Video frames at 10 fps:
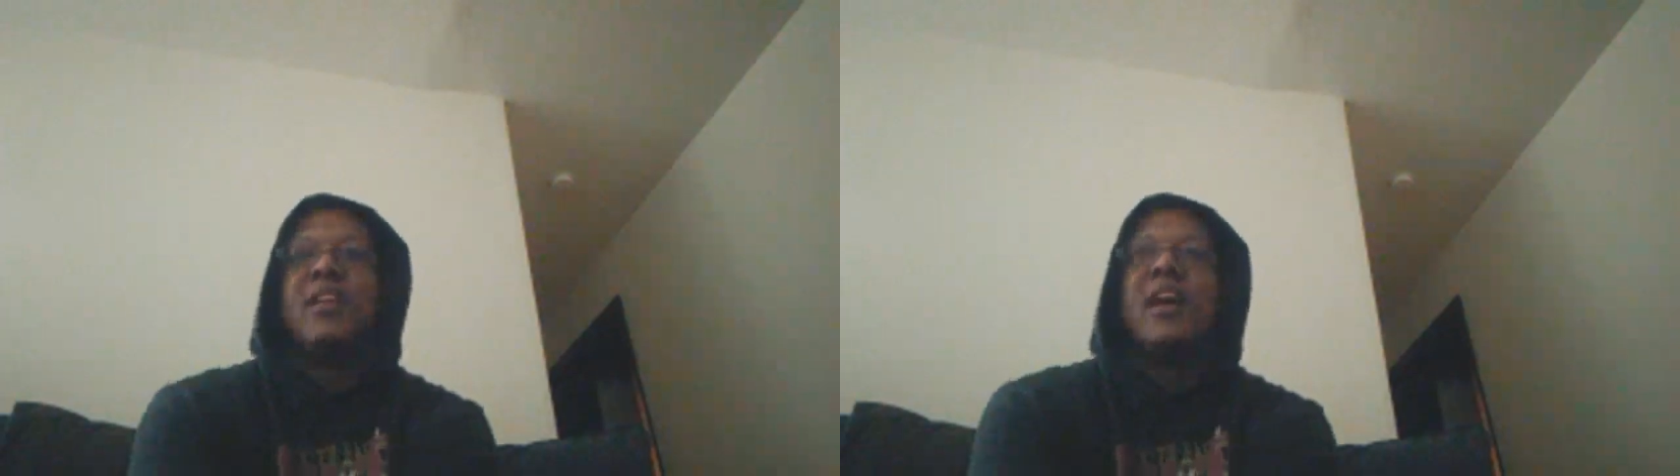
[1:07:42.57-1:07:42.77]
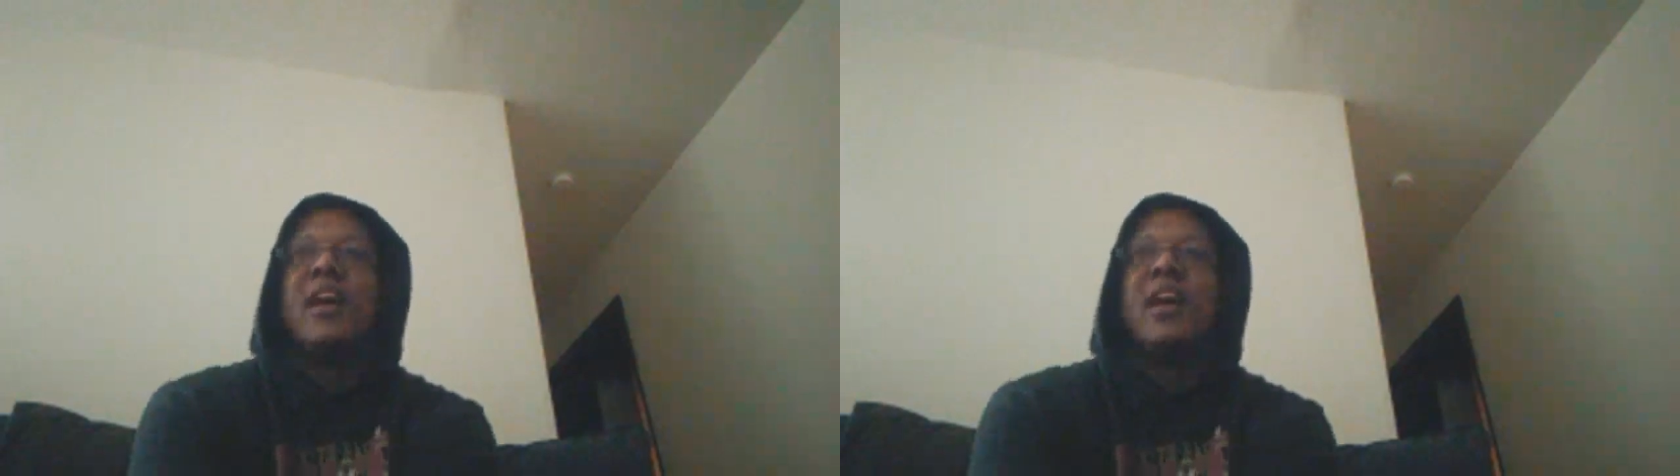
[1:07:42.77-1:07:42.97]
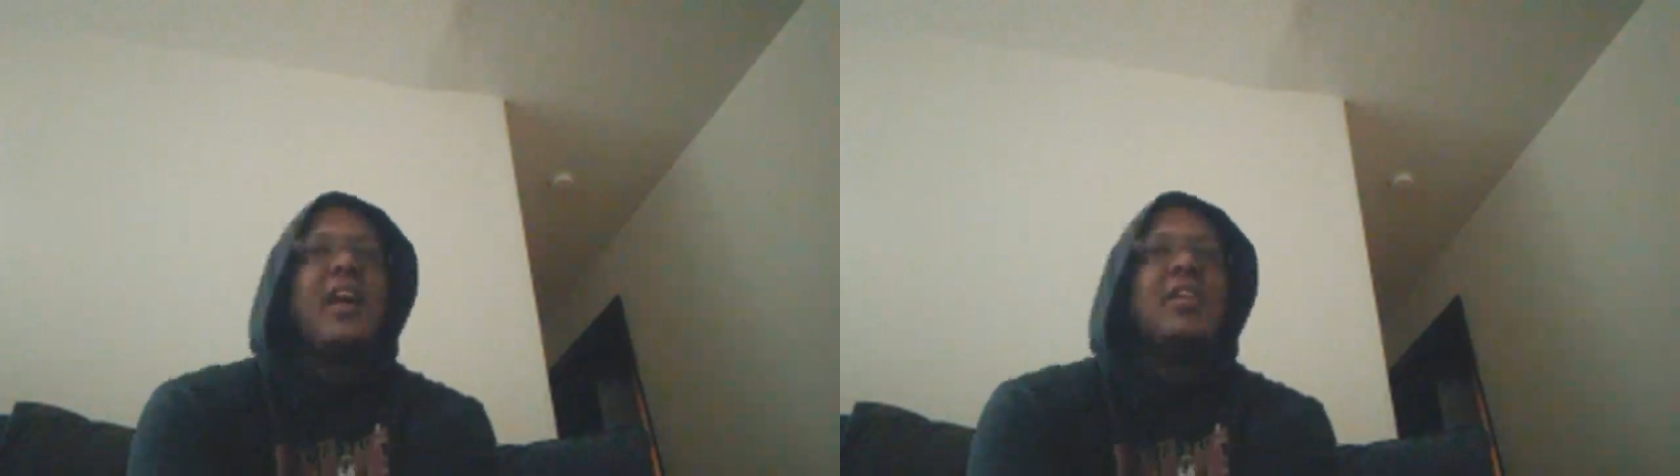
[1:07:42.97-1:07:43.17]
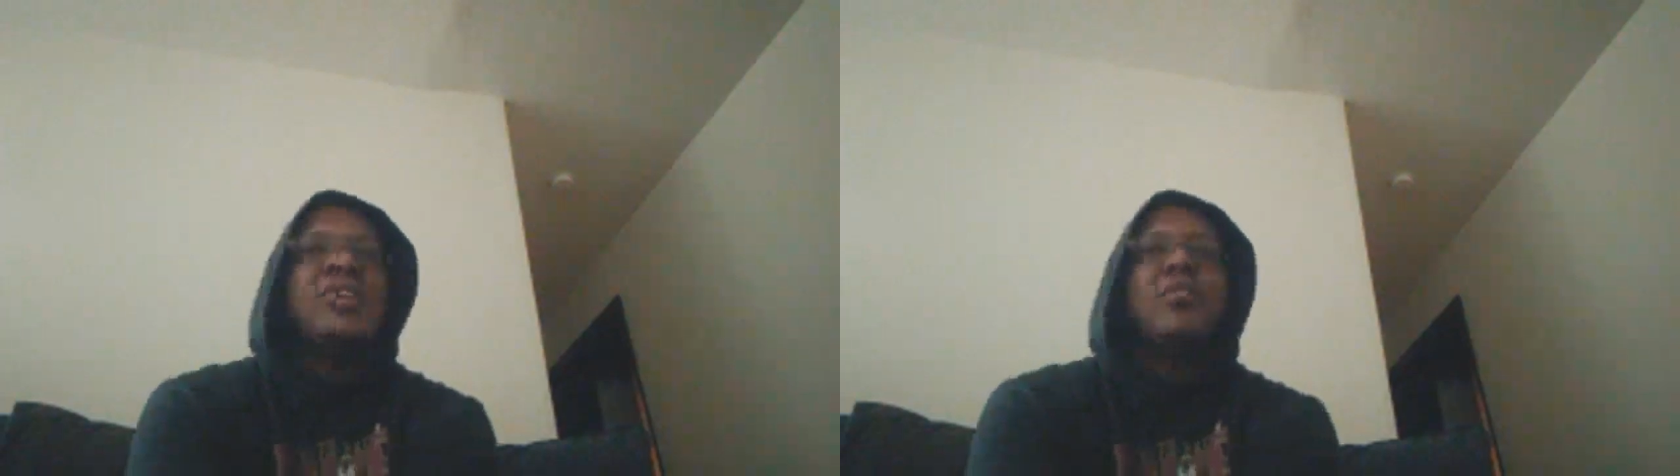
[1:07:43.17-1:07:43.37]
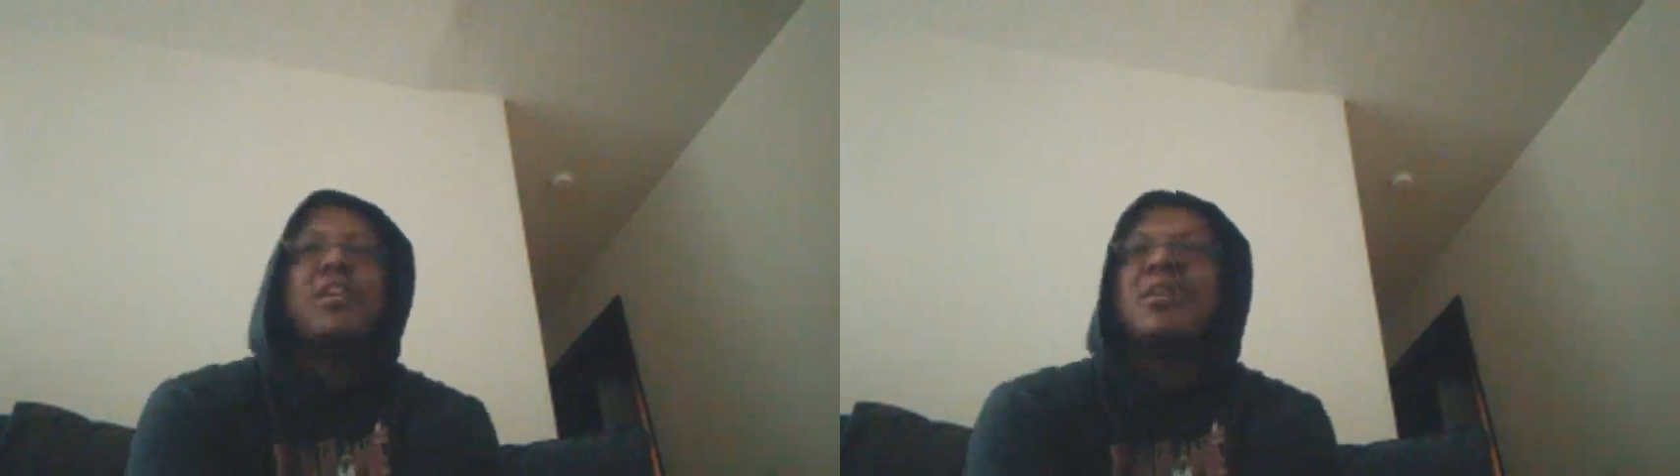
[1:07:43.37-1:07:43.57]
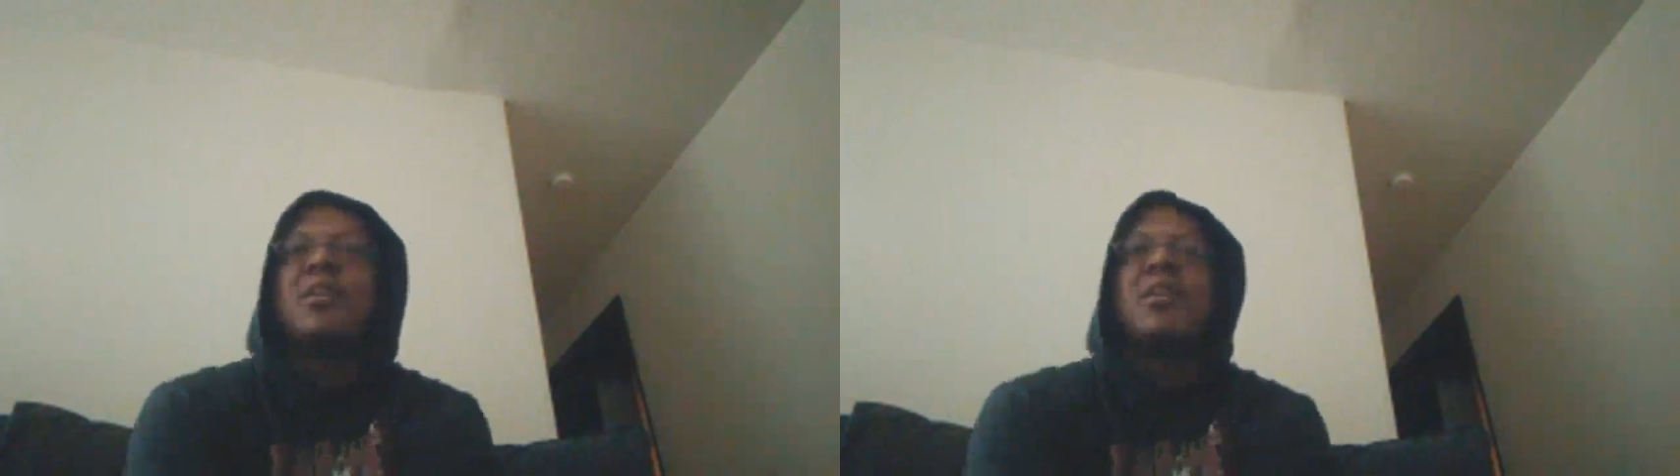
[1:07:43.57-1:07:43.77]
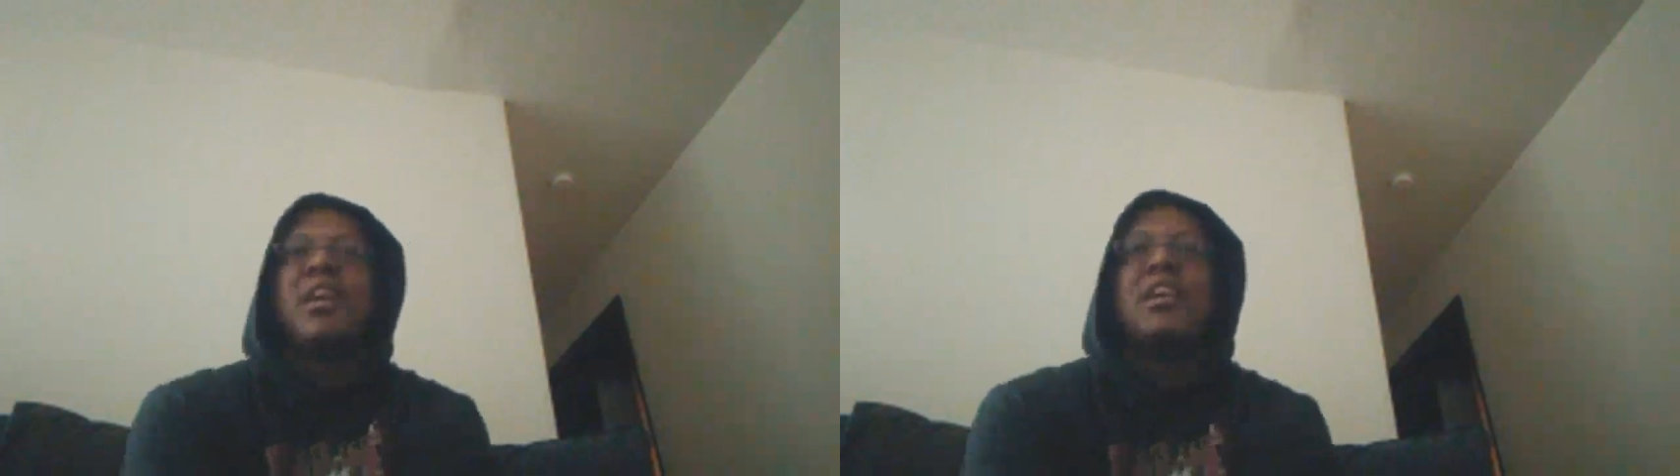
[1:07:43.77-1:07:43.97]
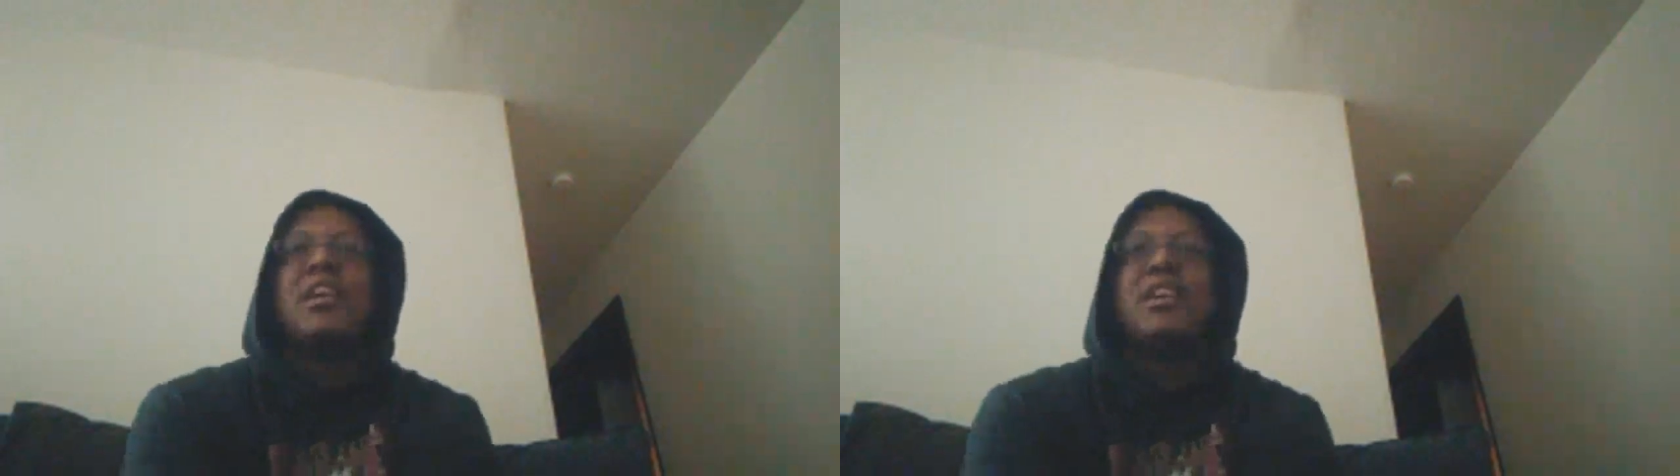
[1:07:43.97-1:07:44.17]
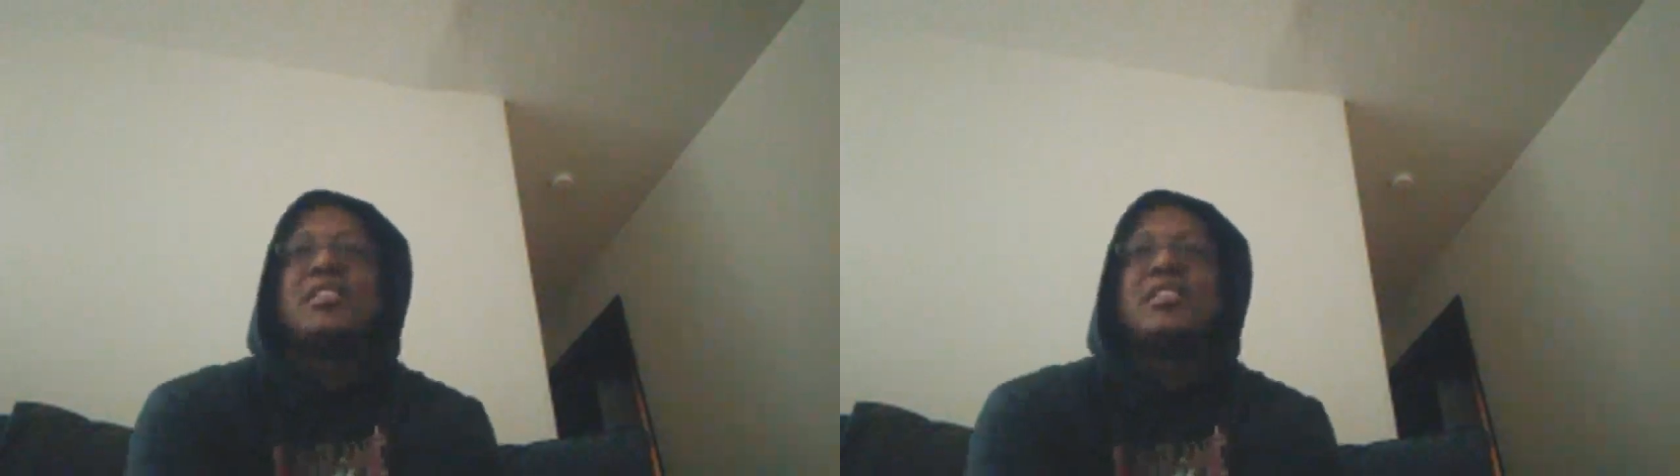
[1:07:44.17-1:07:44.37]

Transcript: I don't care about the age,